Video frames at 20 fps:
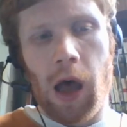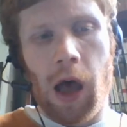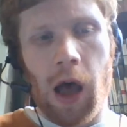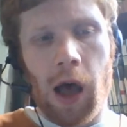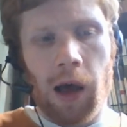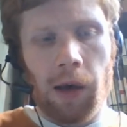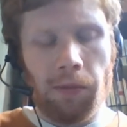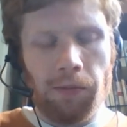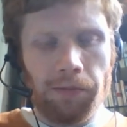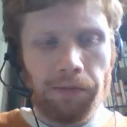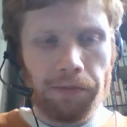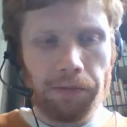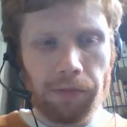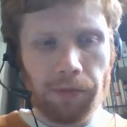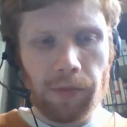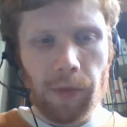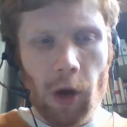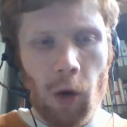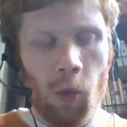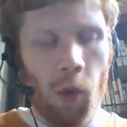um,
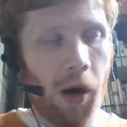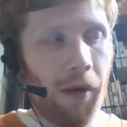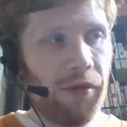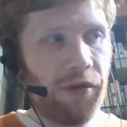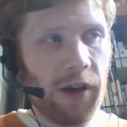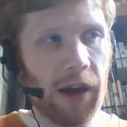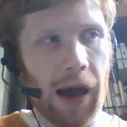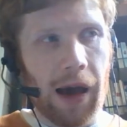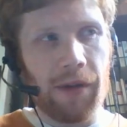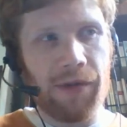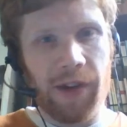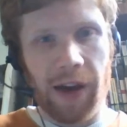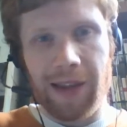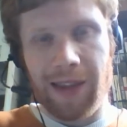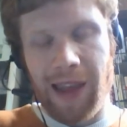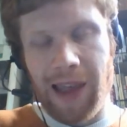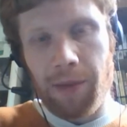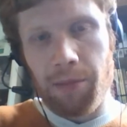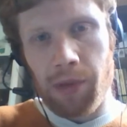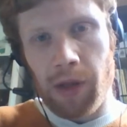one thing I
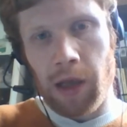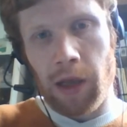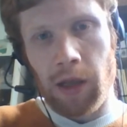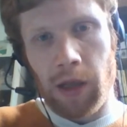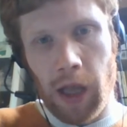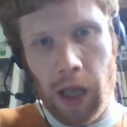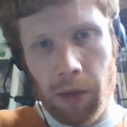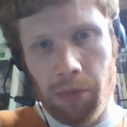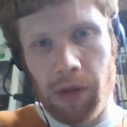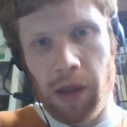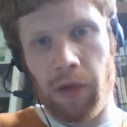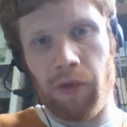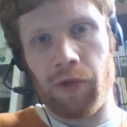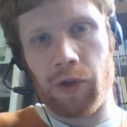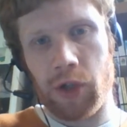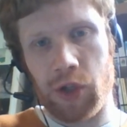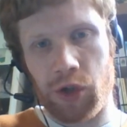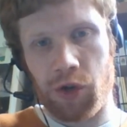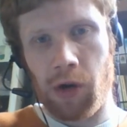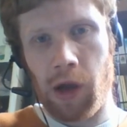find deeply, deeply
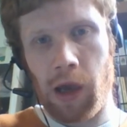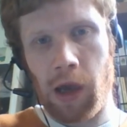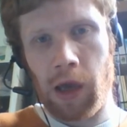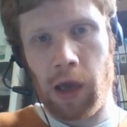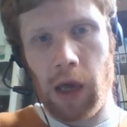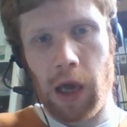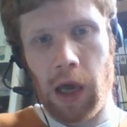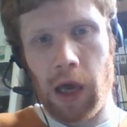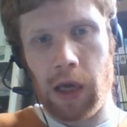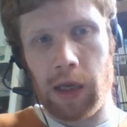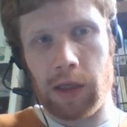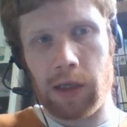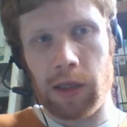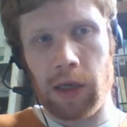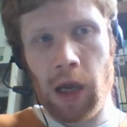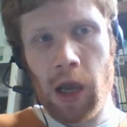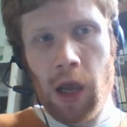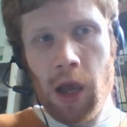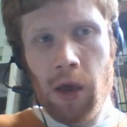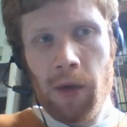frustrating
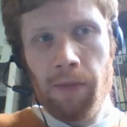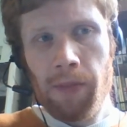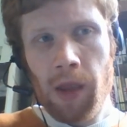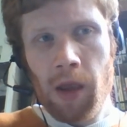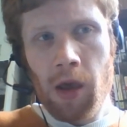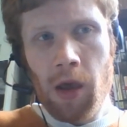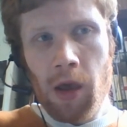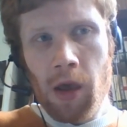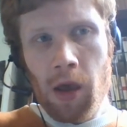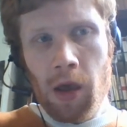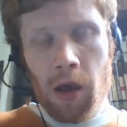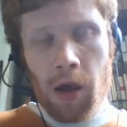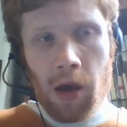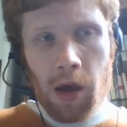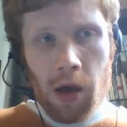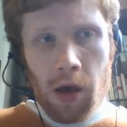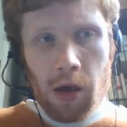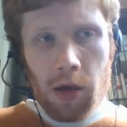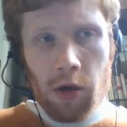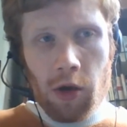is
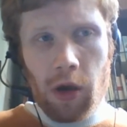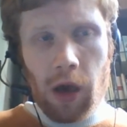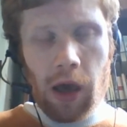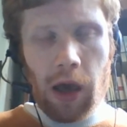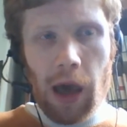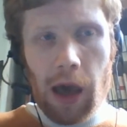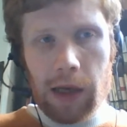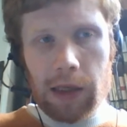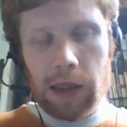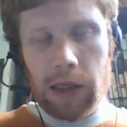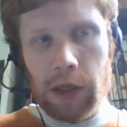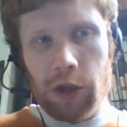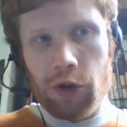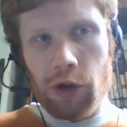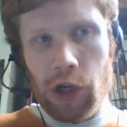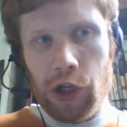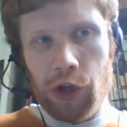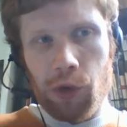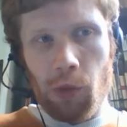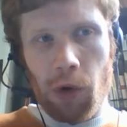you can get a
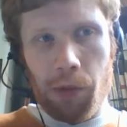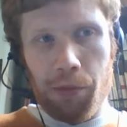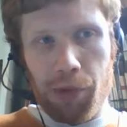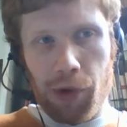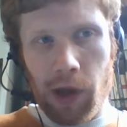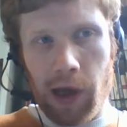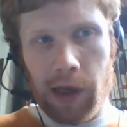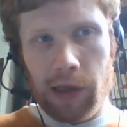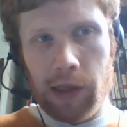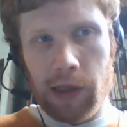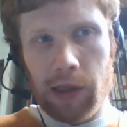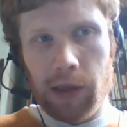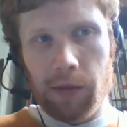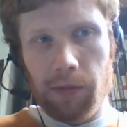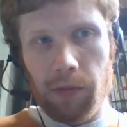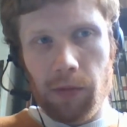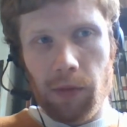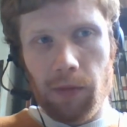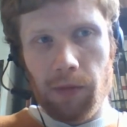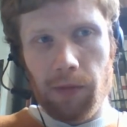situation where police
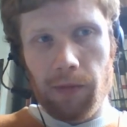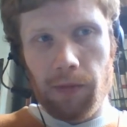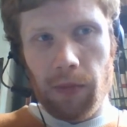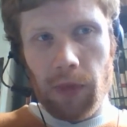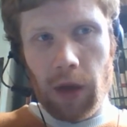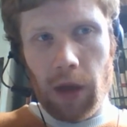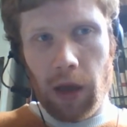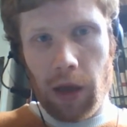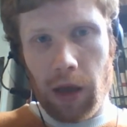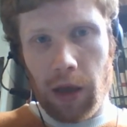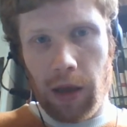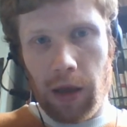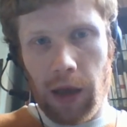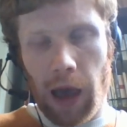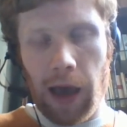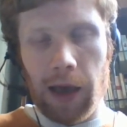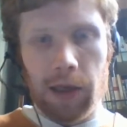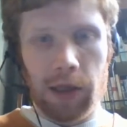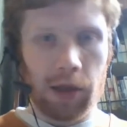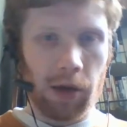
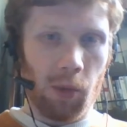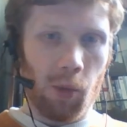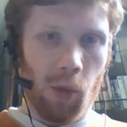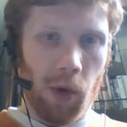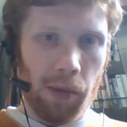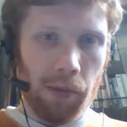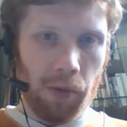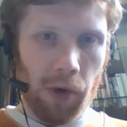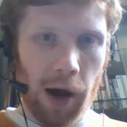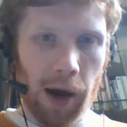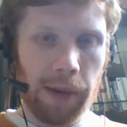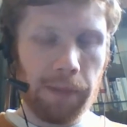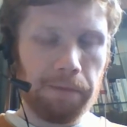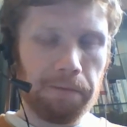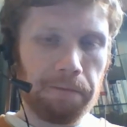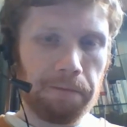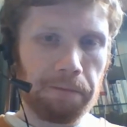get someone, right?